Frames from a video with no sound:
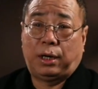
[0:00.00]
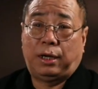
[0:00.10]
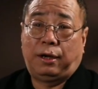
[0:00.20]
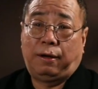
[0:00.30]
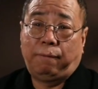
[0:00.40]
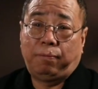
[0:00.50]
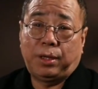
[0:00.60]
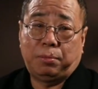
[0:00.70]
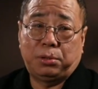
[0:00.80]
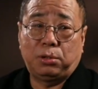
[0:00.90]
We looked
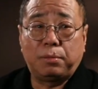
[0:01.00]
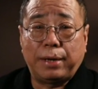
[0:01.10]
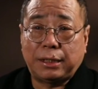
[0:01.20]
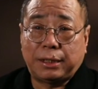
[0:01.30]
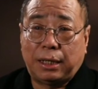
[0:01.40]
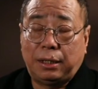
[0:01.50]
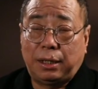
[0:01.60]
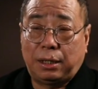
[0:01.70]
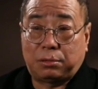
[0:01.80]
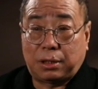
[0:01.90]
down upon
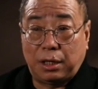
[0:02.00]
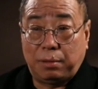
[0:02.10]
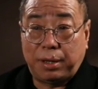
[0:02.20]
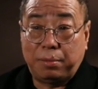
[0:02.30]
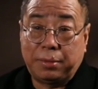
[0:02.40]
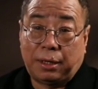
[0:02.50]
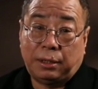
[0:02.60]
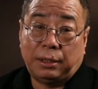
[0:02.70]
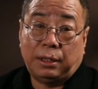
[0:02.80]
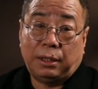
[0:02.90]
Hollywood, thinking they were
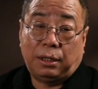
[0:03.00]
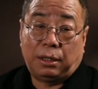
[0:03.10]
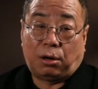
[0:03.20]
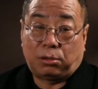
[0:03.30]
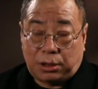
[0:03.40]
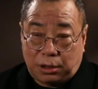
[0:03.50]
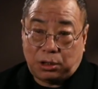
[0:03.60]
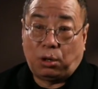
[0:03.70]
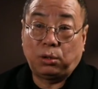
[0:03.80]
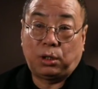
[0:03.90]
just blockbusters
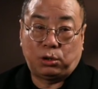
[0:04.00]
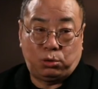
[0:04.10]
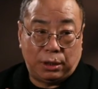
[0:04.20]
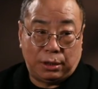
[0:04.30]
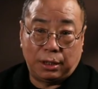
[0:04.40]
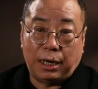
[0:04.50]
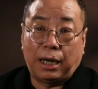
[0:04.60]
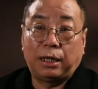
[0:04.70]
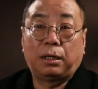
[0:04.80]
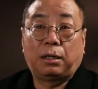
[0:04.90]
looking for a cash
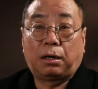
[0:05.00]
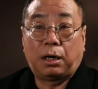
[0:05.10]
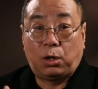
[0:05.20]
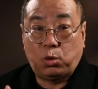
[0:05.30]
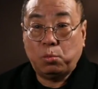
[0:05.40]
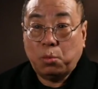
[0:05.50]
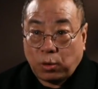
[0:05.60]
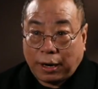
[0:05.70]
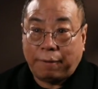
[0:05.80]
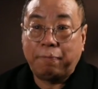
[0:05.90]
grab. What the
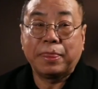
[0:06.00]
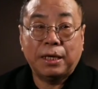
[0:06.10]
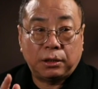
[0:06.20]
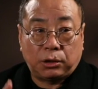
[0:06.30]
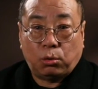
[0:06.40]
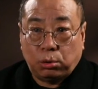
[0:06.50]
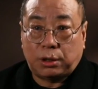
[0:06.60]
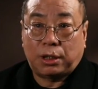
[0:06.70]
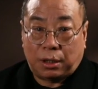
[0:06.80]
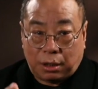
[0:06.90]
teachers taught us
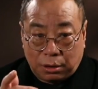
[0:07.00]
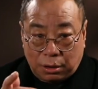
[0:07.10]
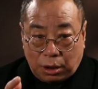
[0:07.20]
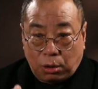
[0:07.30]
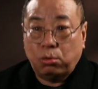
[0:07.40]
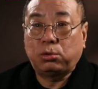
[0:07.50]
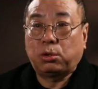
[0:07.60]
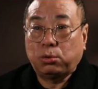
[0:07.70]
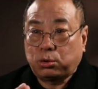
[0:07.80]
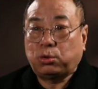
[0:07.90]
to watch were
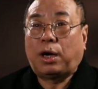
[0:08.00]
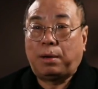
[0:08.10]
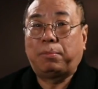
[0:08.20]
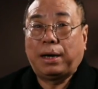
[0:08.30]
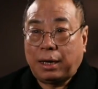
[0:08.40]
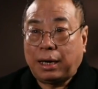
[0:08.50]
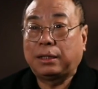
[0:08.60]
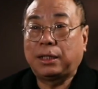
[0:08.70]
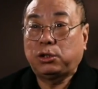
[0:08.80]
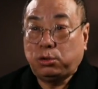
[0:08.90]
left bank movement
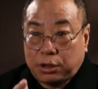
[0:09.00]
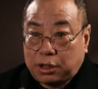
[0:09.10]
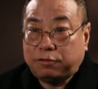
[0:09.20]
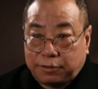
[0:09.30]
movies.